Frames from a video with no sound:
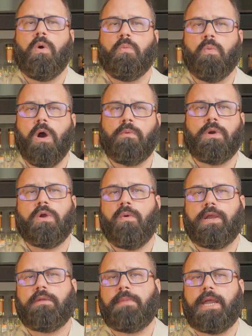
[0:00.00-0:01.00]
What we're
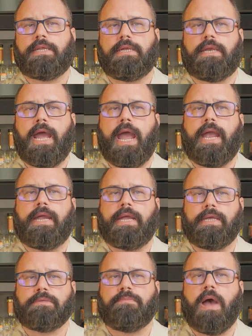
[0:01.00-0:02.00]
going to make today
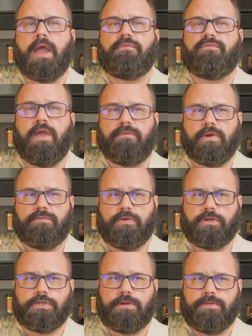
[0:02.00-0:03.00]
is my favorite
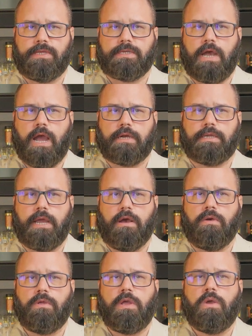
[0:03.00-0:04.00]
version of this
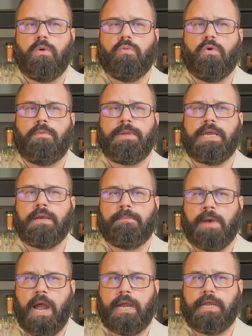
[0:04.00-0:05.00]
cocktail. We'll be
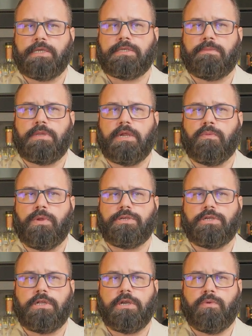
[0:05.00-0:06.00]
combining some of the
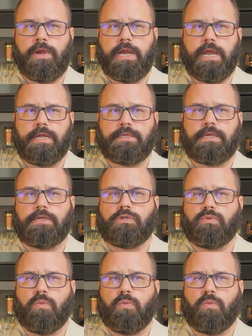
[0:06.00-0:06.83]
original ingredients into